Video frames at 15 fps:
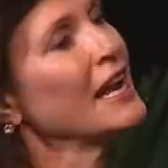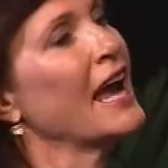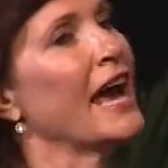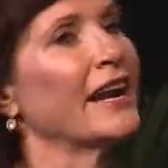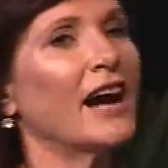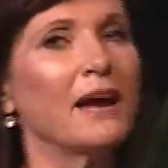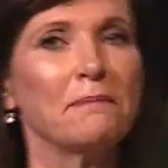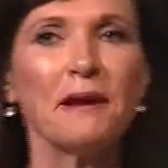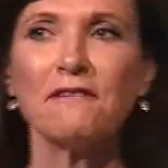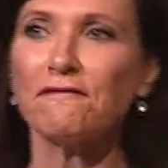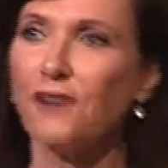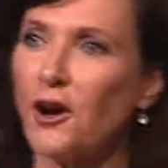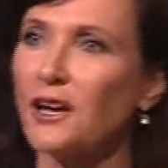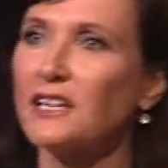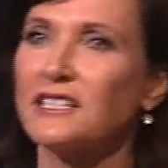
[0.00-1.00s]
And I'd been
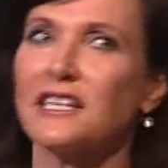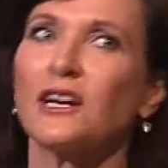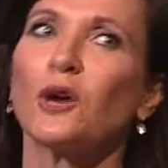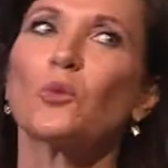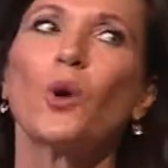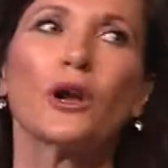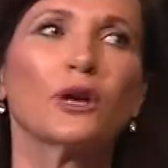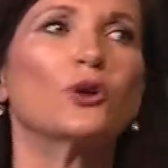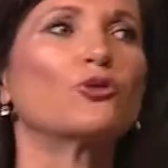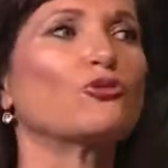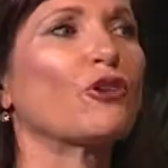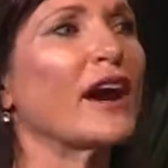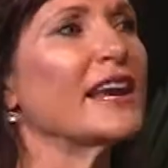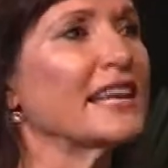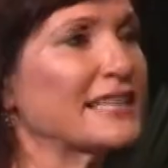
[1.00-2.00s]
focusing on what a
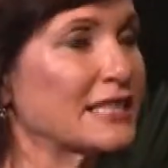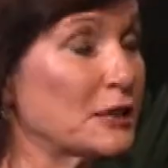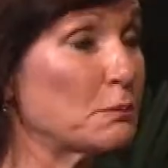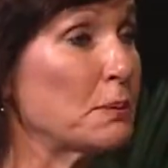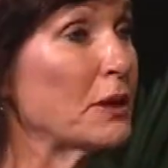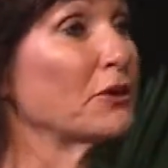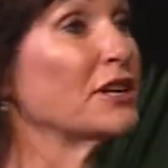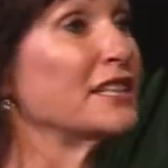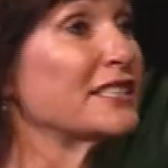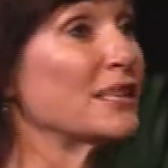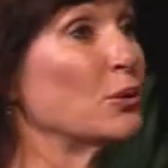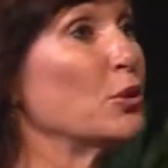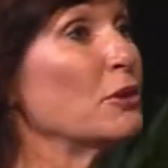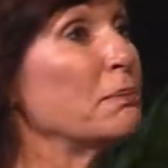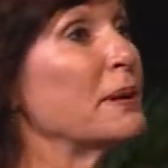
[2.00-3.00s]
great experience
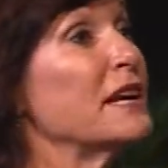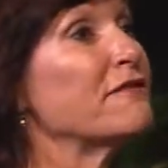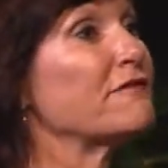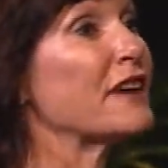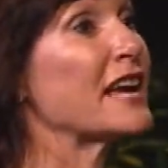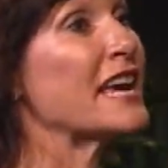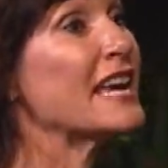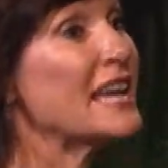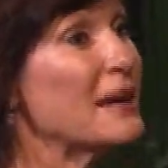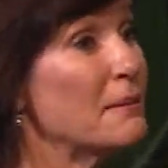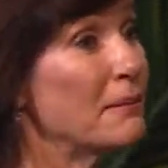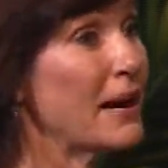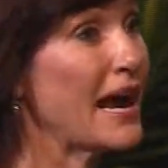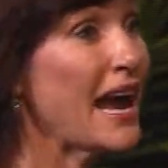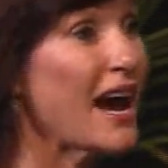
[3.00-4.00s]
it would be for
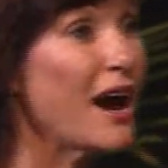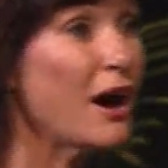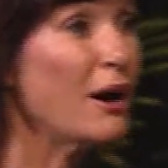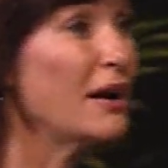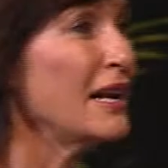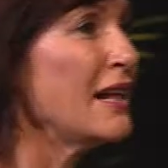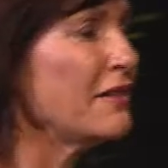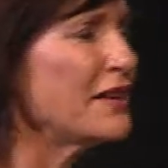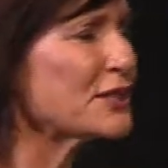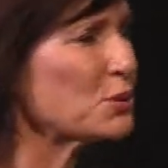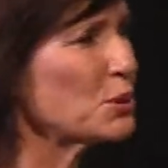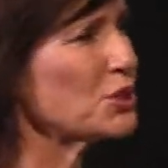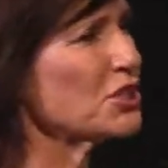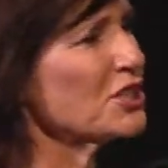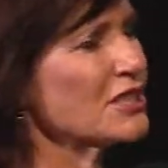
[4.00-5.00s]
him.
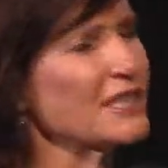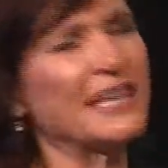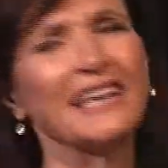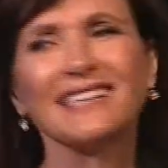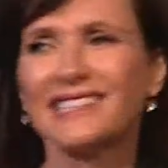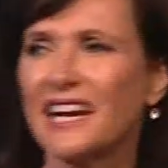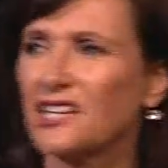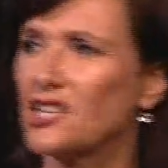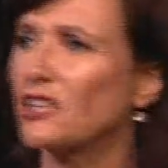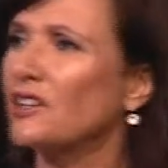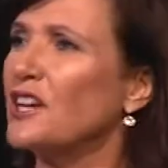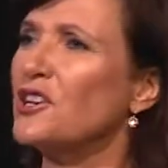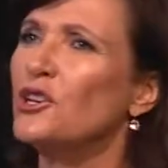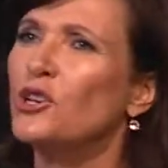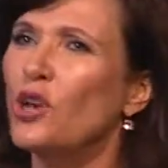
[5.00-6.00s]
He's
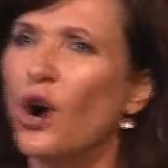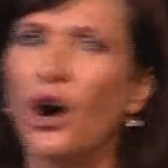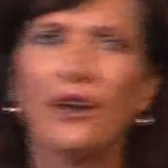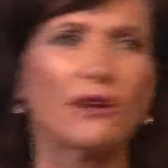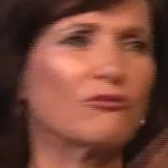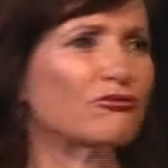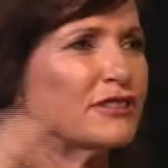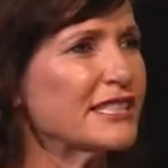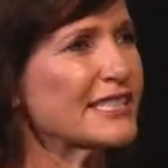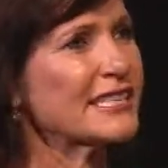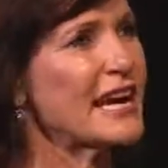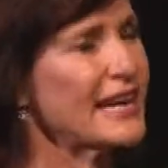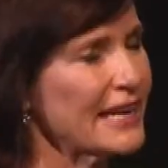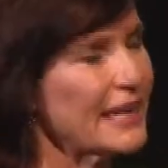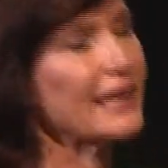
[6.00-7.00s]
actually not a
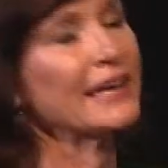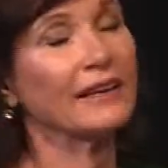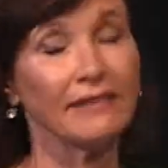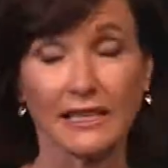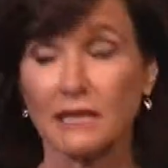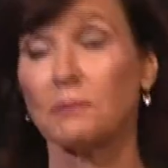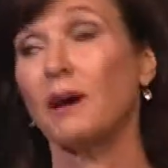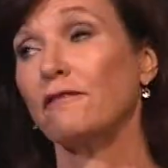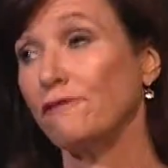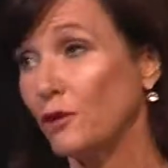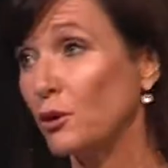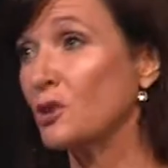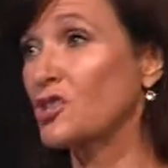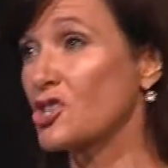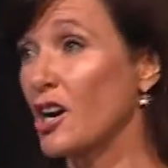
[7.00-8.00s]
risk-taking kid. That's my
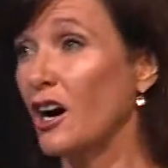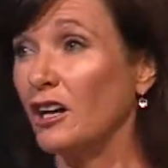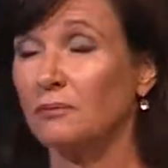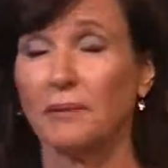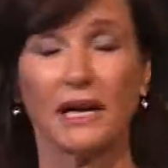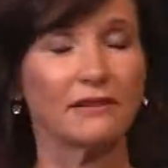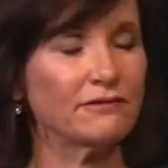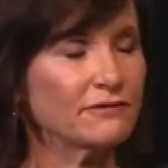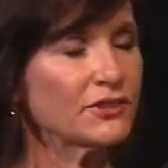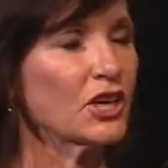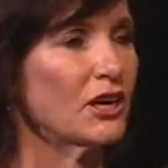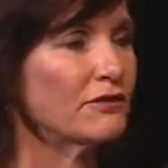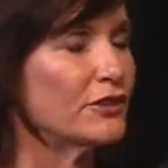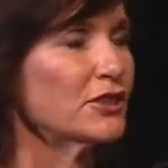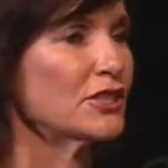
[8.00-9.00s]
4th child, my
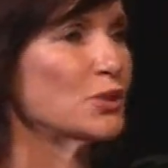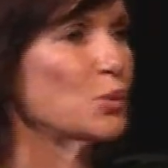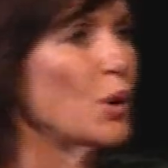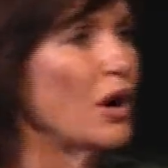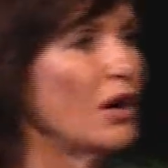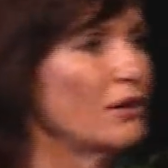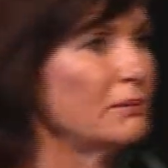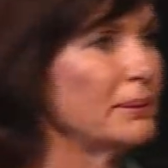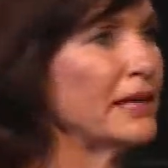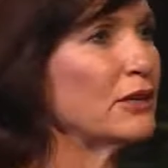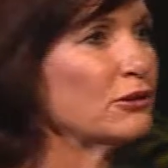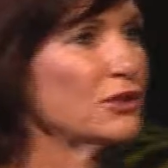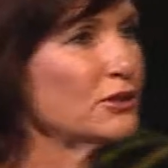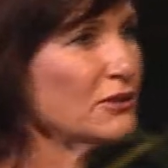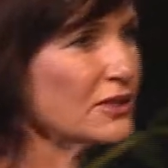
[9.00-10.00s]
Child versus Wild, Bear
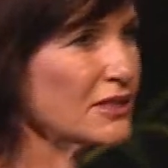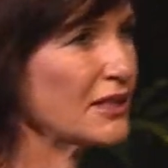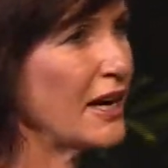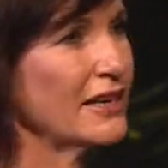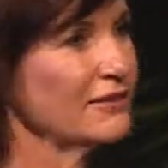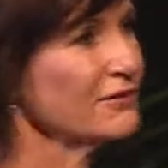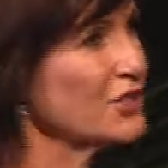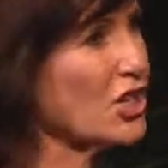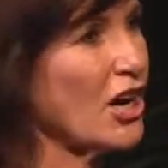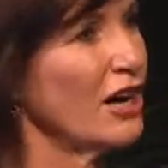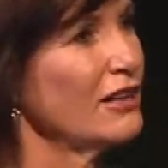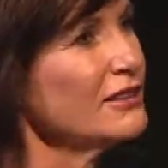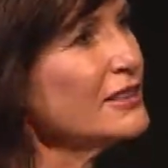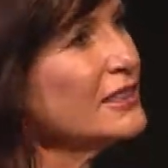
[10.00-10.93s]
Grylls kind of child.